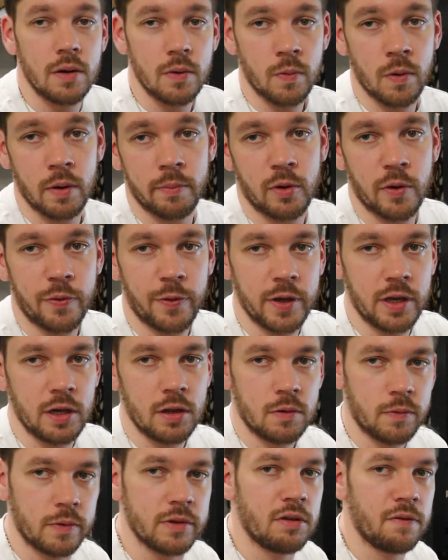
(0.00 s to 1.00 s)
One more thing
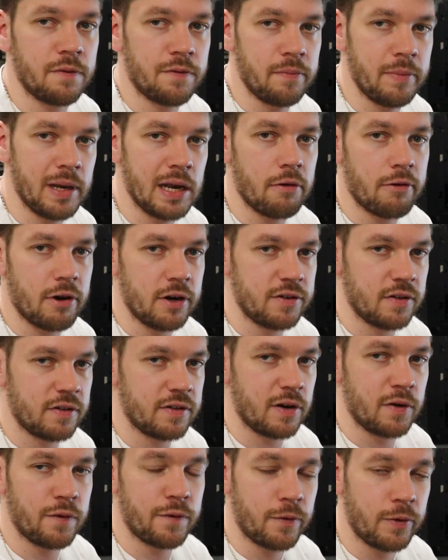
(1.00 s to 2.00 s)
you'll want to familiarize
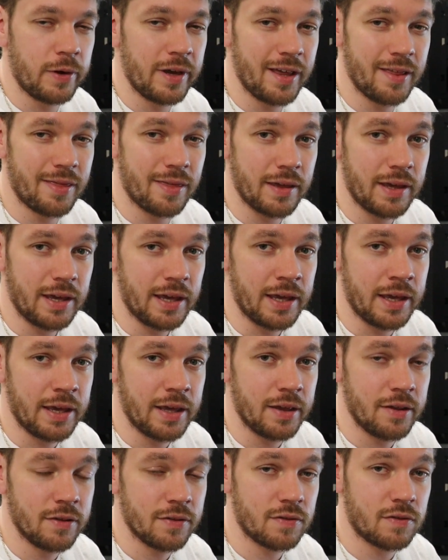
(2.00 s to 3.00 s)
yourself with
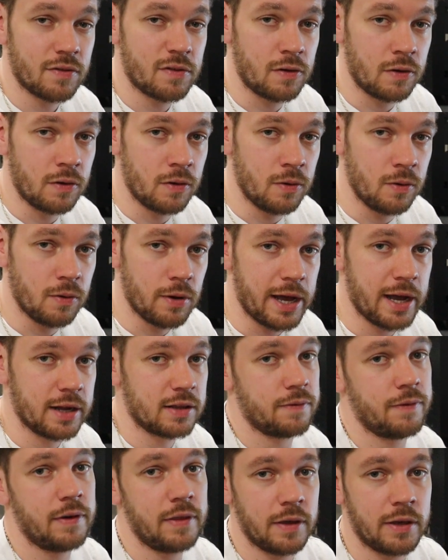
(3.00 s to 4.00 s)
is to
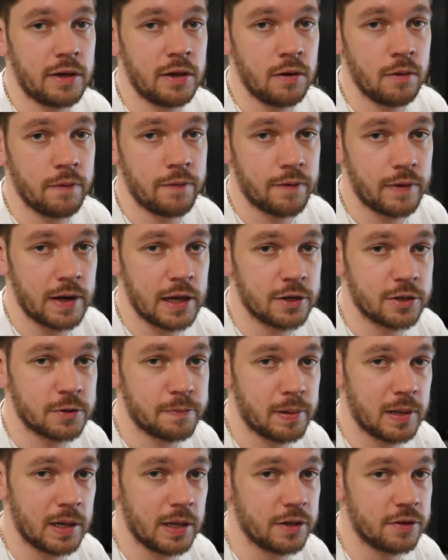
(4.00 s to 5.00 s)
activate the Q-Flash
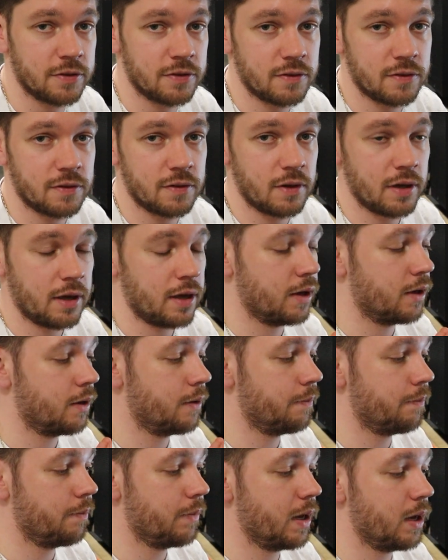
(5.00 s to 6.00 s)
Plus
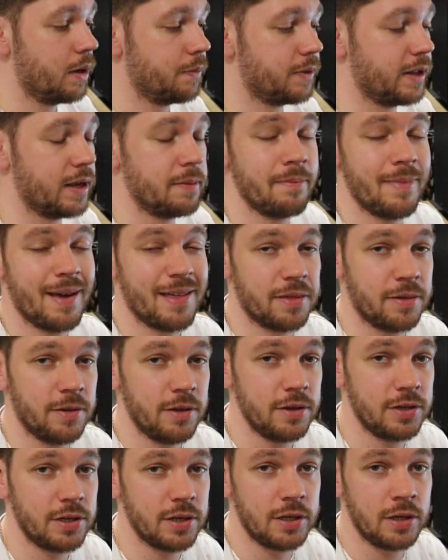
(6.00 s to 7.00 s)
update
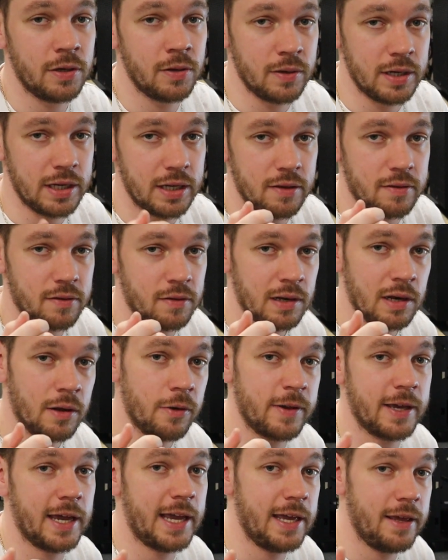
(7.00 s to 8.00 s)
method, you need to
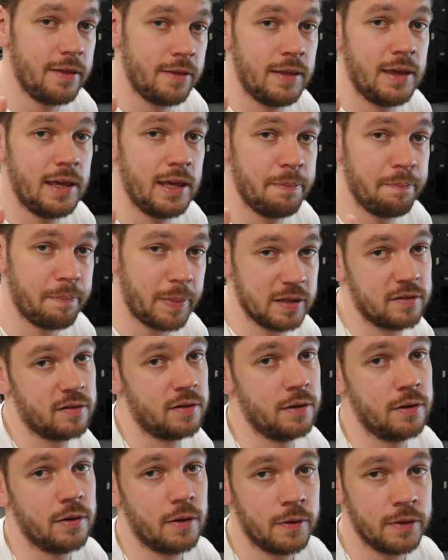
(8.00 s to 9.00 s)
locate the
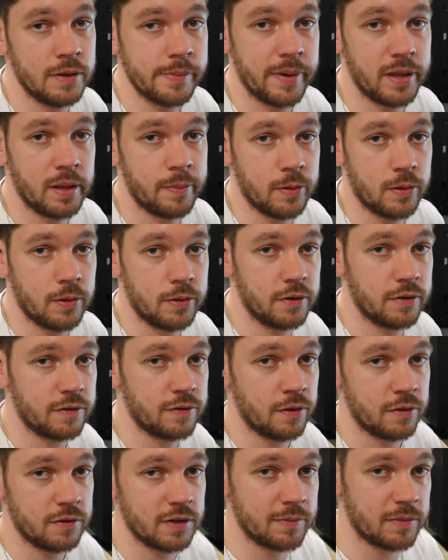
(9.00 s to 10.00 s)
button on the motherboard.
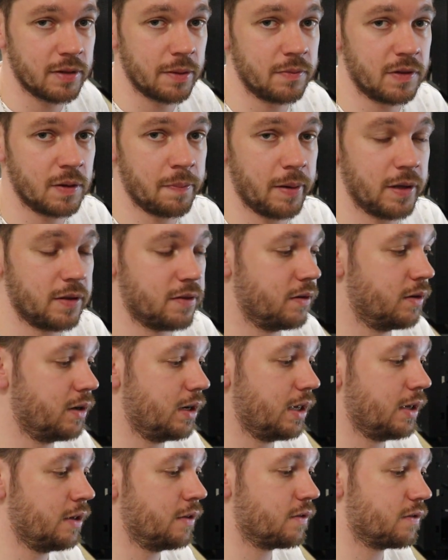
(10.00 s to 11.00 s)
So sometimes the button
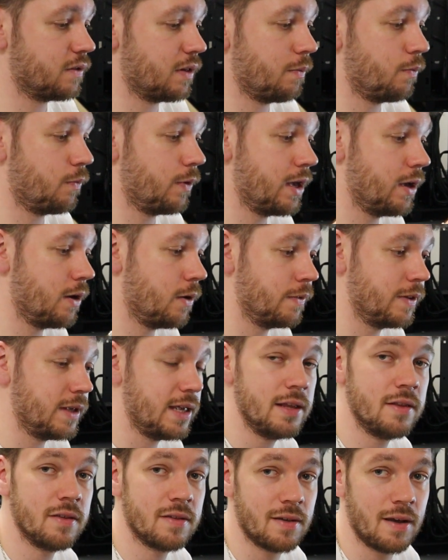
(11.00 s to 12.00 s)
is somewhere on the
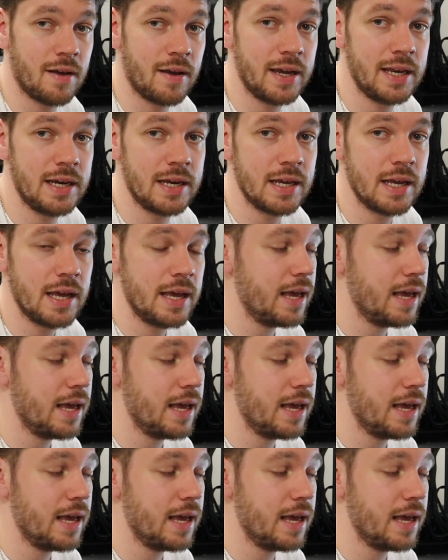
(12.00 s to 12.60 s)
inside,